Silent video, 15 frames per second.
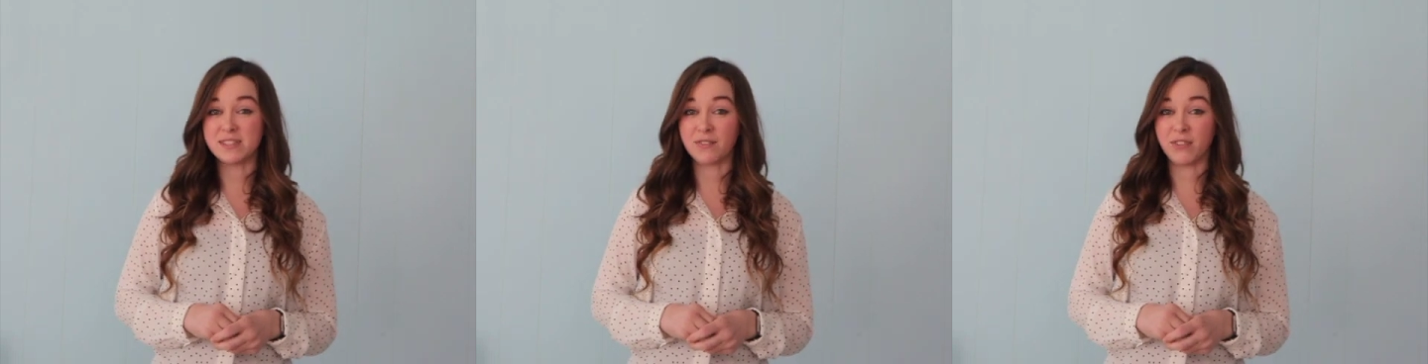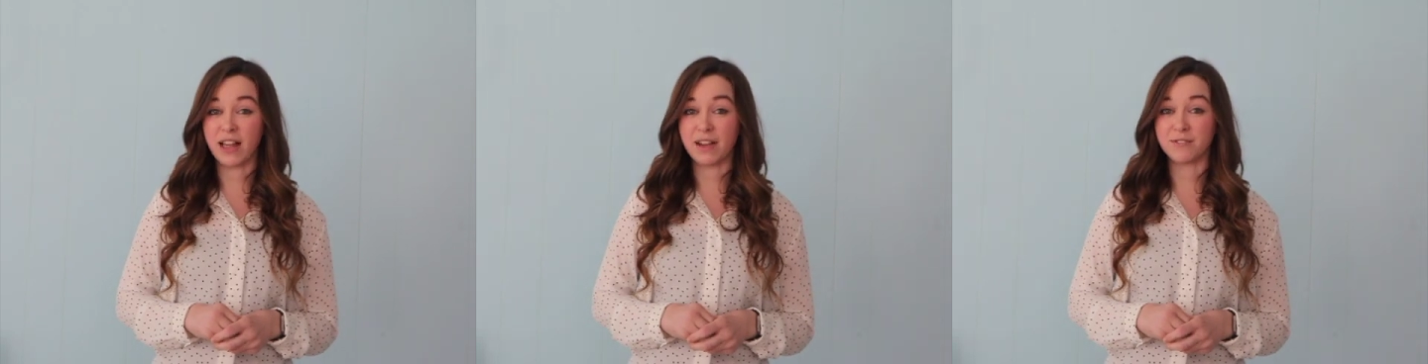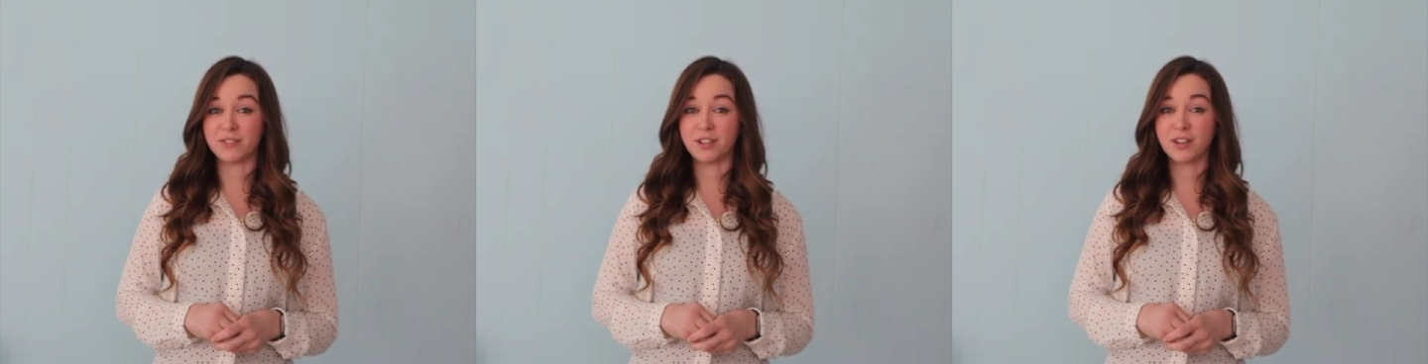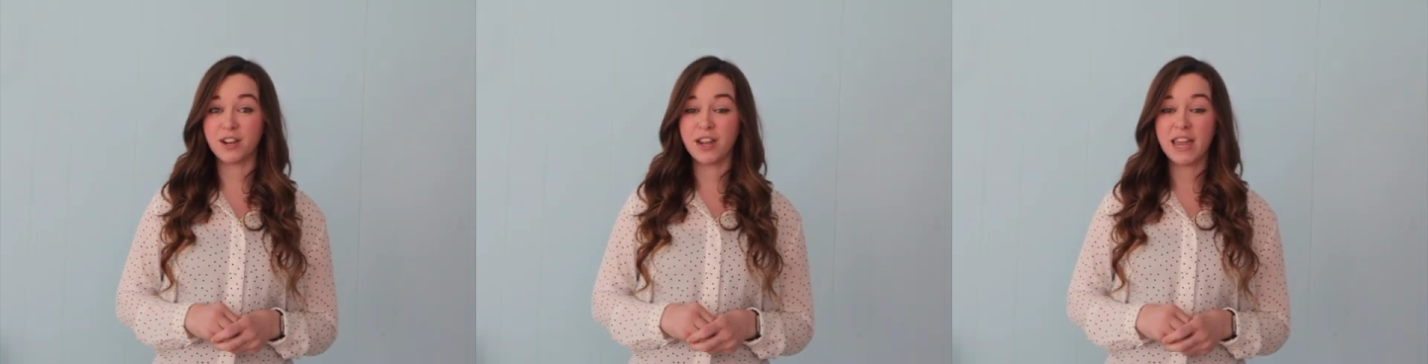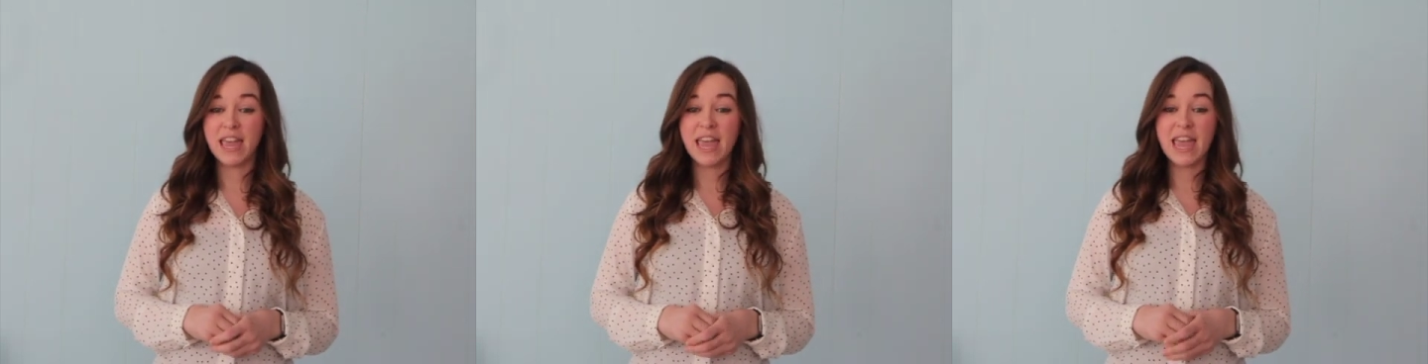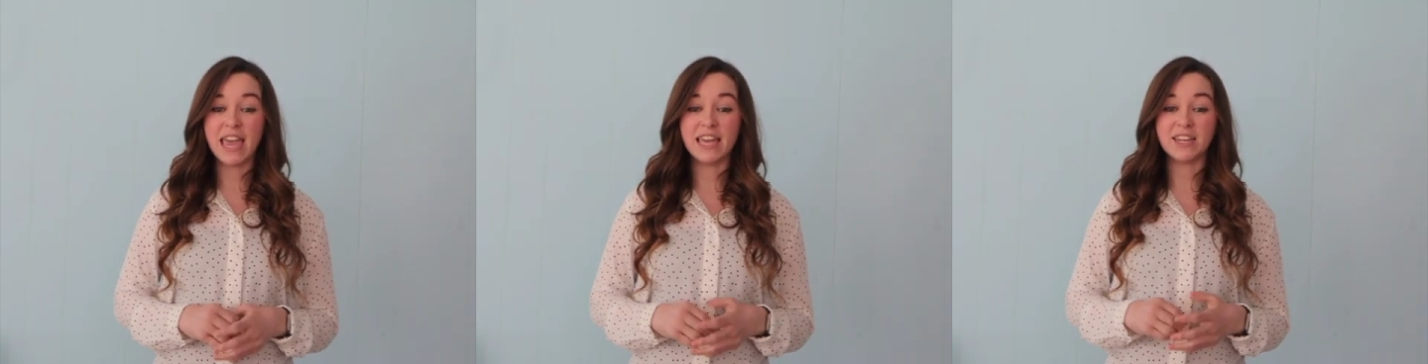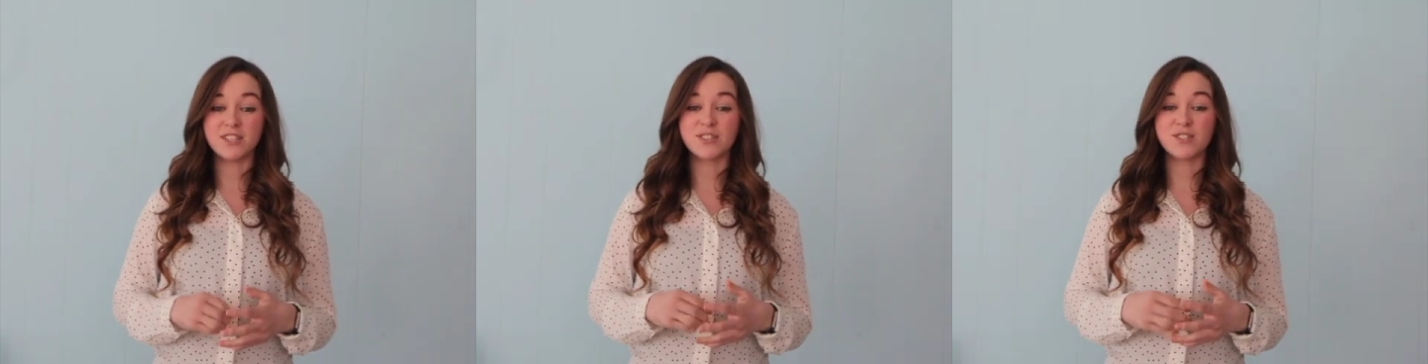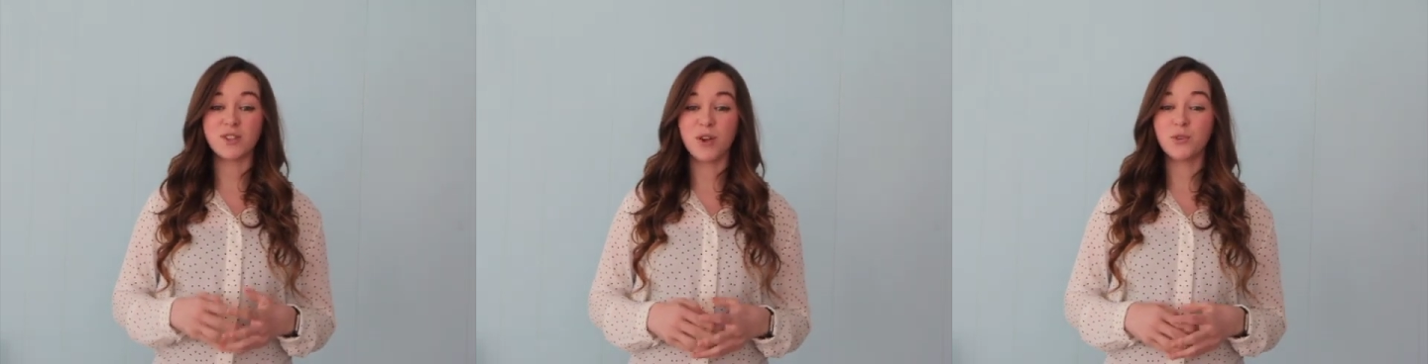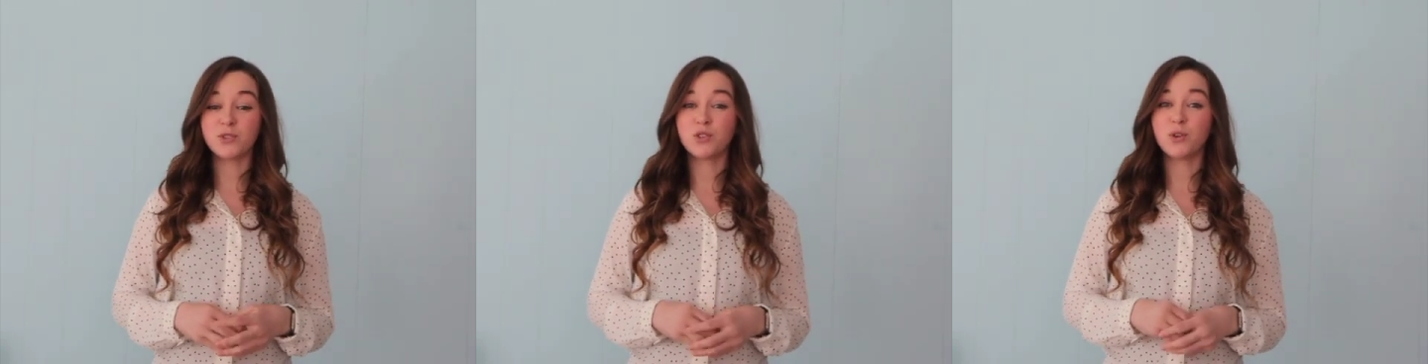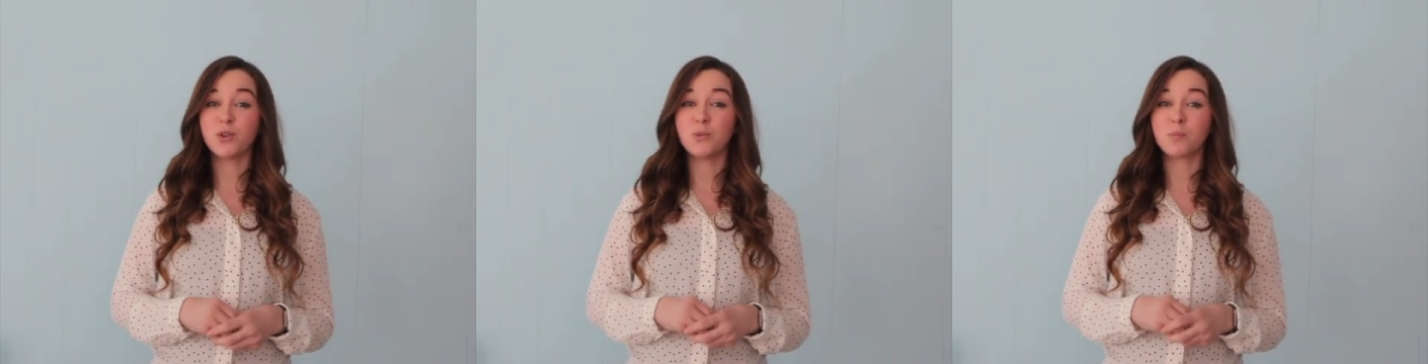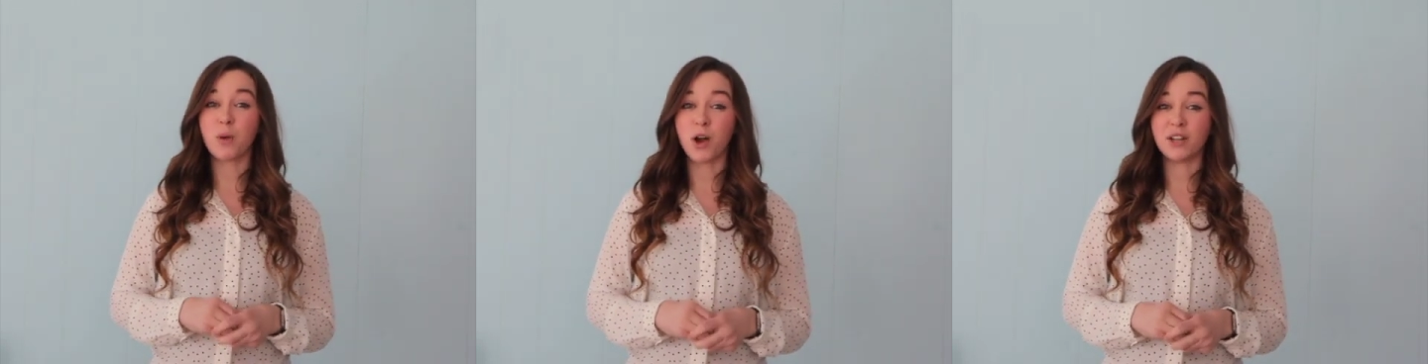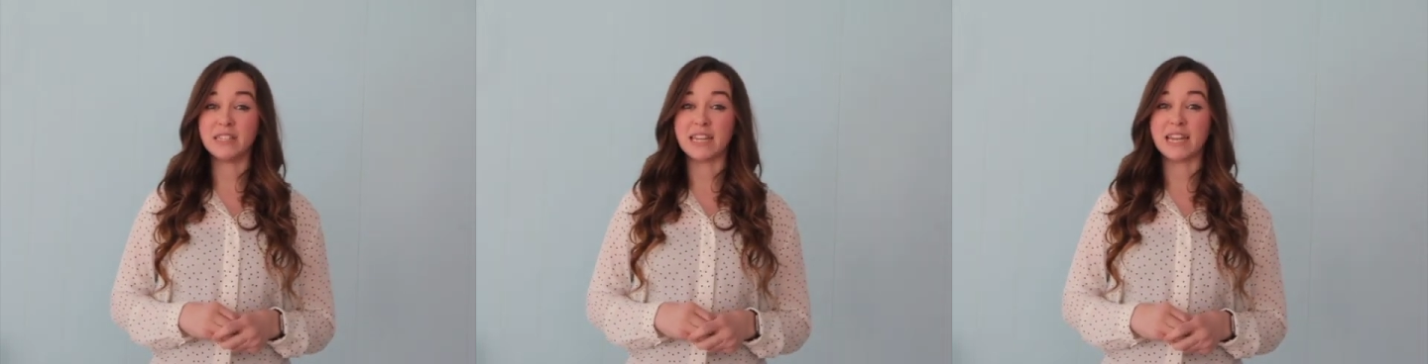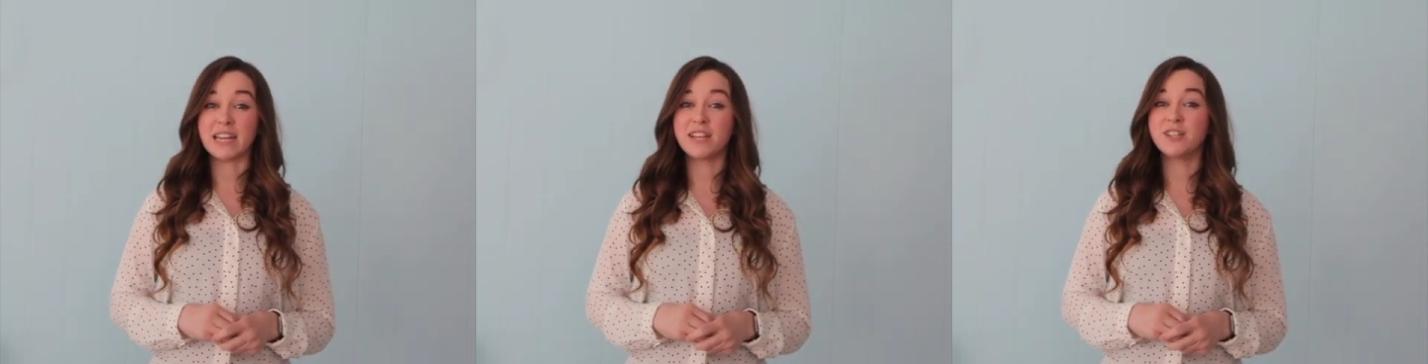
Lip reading: of laughter in a social bonding,